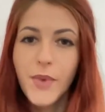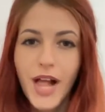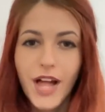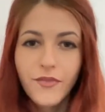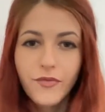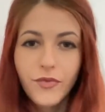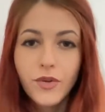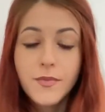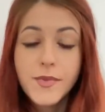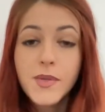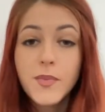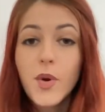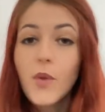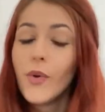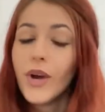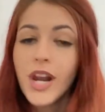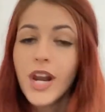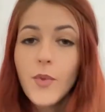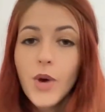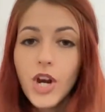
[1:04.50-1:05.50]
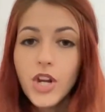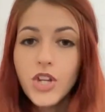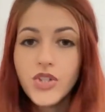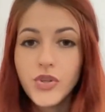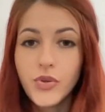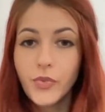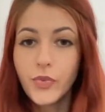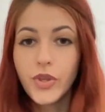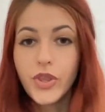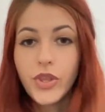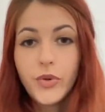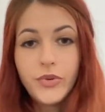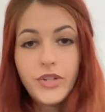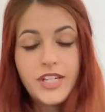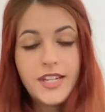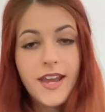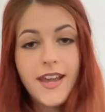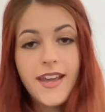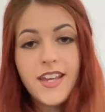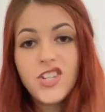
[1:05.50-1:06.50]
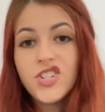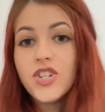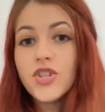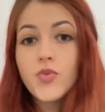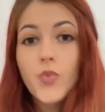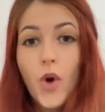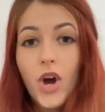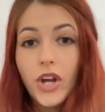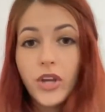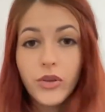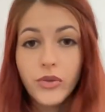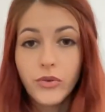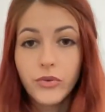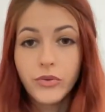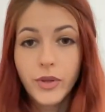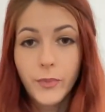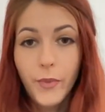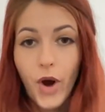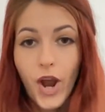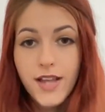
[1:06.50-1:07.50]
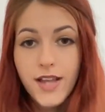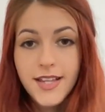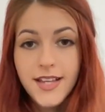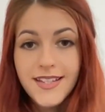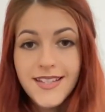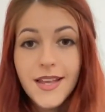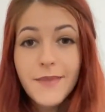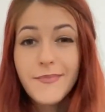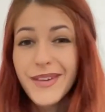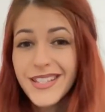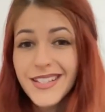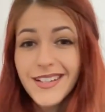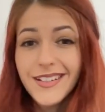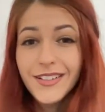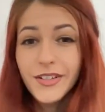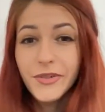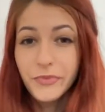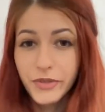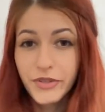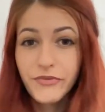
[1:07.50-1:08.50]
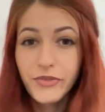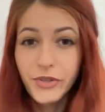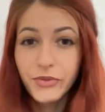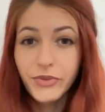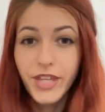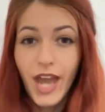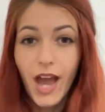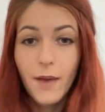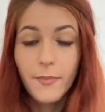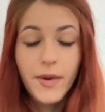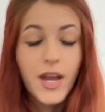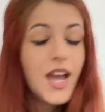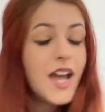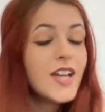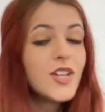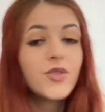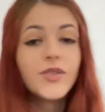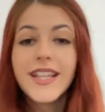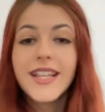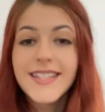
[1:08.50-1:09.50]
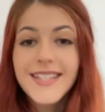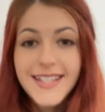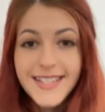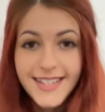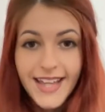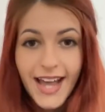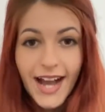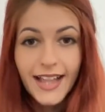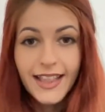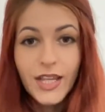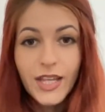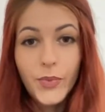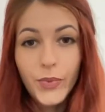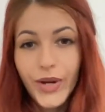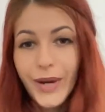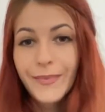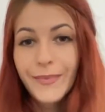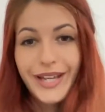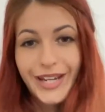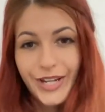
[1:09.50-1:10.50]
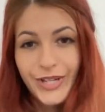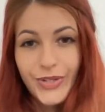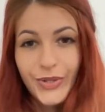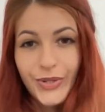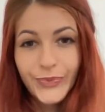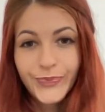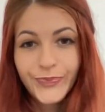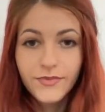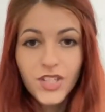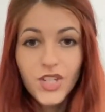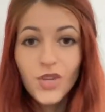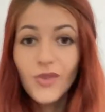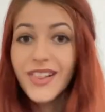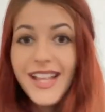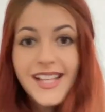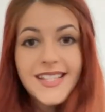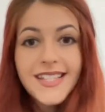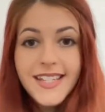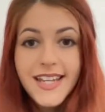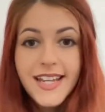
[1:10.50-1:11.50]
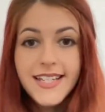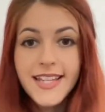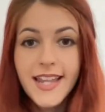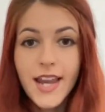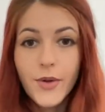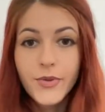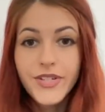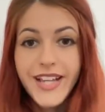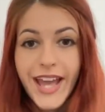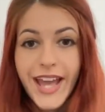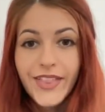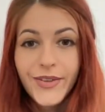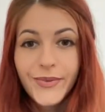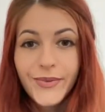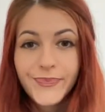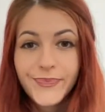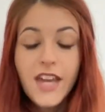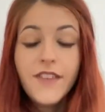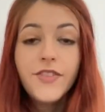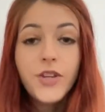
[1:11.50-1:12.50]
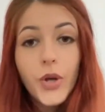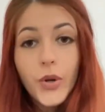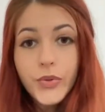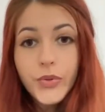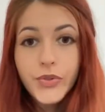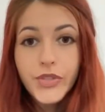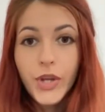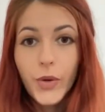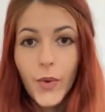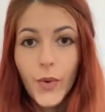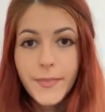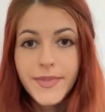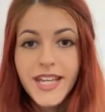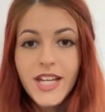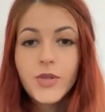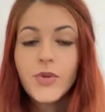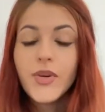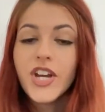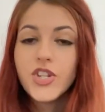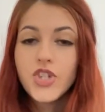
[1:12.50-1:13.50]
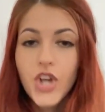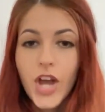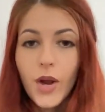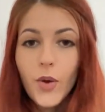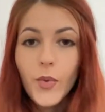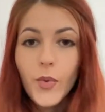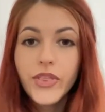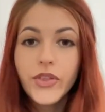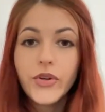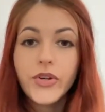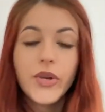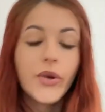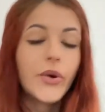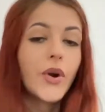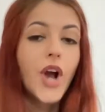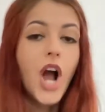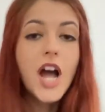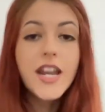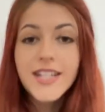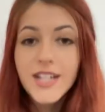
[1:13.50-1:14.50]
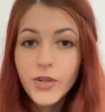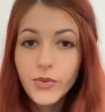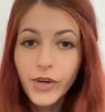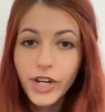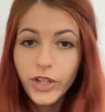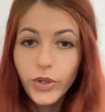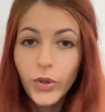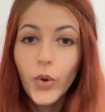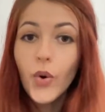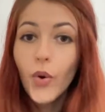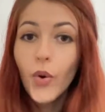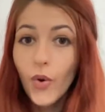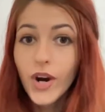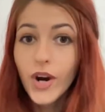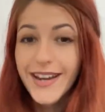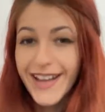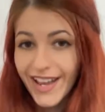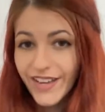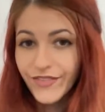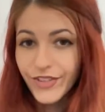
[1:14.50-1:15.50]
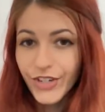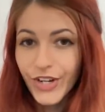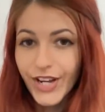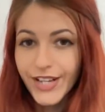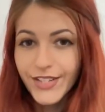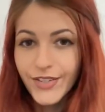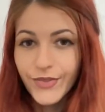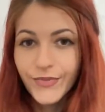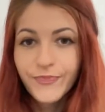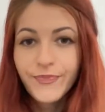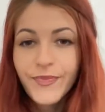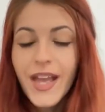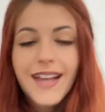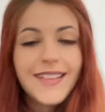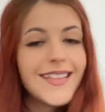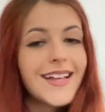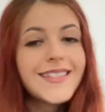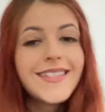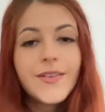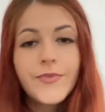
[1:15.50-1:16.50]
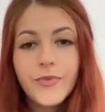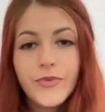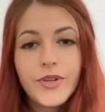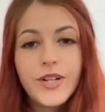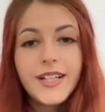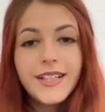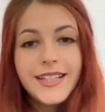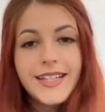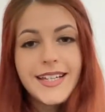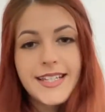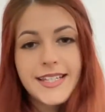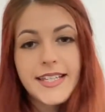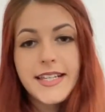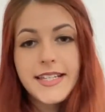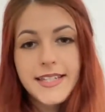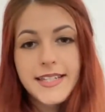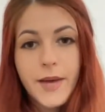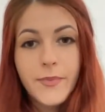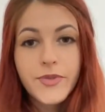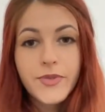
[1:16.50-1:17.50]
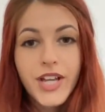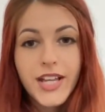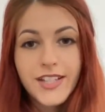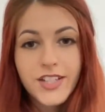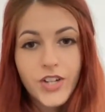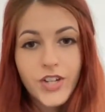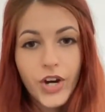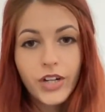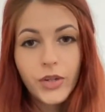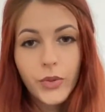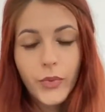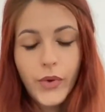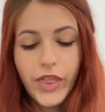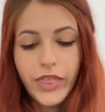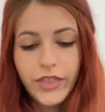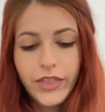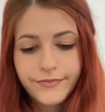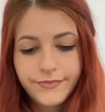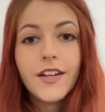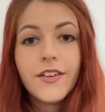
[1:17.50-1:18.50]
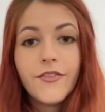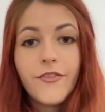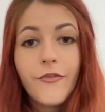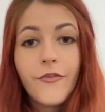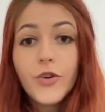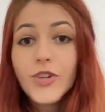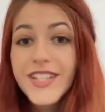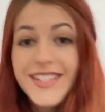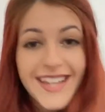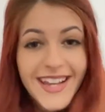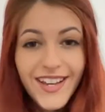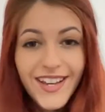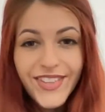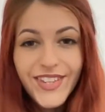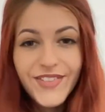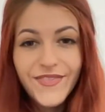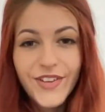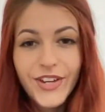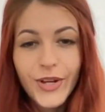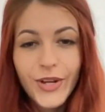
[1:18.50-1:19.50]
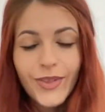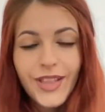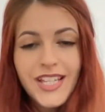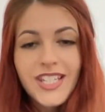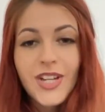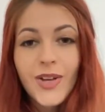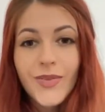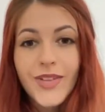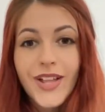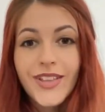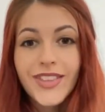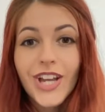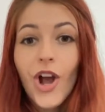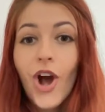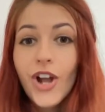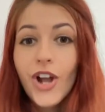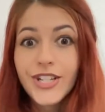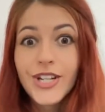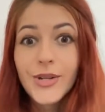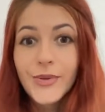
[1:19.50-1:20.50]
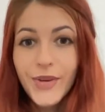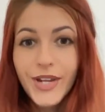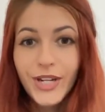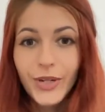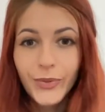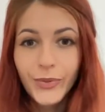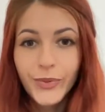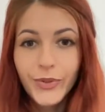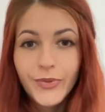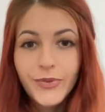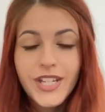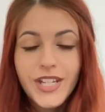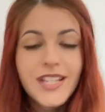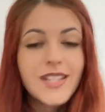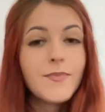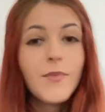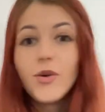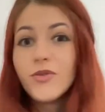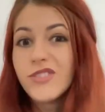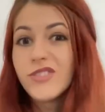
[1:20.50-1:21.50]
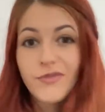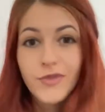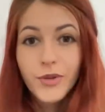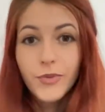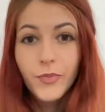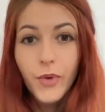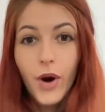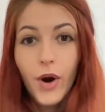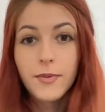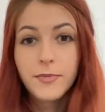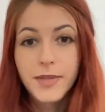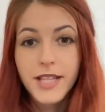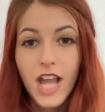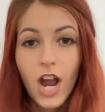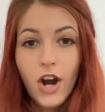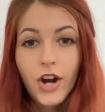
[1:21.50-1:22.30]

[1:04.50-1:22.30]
platforms, but what I want to do with you today is just walk you through the process and basically review the app. So that's exactly what I'm going to do. So let's test it out together. If you go to their website, you can check whether you're a content creator or an advertiser. That's a really easy step to get started with. For the sake of this video, let's go down the content creator route, as most of you probably